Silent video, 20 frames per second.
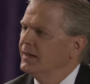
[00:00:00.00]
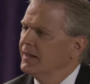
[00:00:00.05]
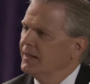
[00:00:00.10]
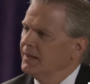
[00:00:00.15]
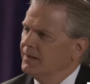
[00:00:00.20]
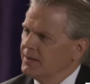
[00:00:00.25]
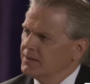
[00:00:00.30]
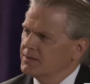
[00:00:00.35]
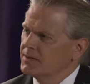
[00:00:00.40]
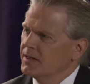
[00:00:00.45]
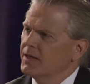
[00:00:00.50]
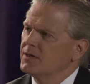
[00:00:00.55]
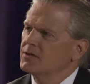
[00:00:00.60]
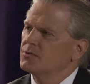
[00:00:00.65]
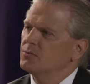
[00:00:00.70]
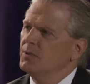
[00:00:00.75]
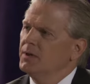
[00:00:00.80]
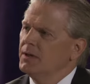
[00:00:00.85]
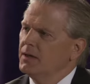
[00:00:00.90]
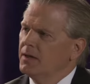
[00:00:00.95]
In this
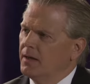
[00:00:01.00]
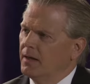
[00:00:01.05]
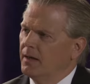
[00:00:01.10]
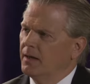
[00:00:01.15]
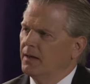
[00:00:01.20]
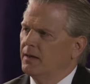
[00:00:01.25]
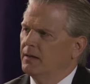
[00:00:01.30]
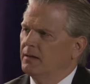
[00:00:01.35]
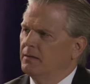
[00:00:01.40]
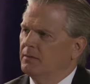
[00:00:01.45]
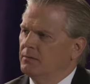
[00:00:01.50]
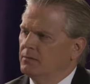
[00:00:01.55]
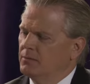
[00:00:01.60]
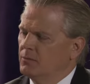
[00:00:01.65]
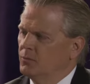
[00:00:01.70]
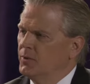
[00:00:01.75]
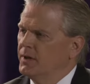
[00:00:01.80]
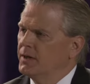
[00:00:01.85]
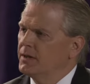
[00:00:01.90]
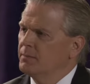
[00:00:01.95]
case, we can
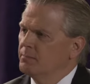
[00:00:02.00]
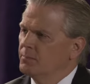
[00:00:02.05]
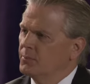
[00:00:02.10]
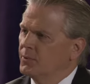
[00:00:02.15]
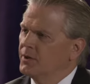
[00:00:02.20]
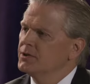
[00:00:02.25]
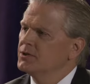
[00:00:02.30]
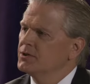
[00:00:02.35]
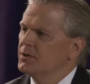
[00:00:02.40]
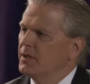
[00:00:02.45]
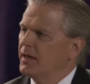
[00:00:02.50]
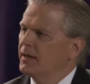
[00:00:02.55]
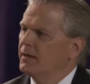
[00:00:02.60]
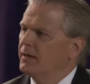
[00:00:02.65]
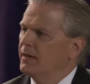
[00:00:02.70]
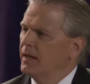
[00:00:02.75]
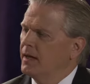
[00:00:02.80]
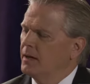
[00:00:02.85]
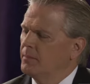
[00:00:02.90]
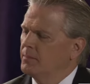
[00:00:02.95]
bridge that
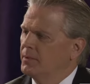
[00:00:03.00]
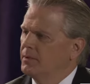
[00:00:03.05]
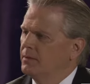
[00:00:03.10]
gap,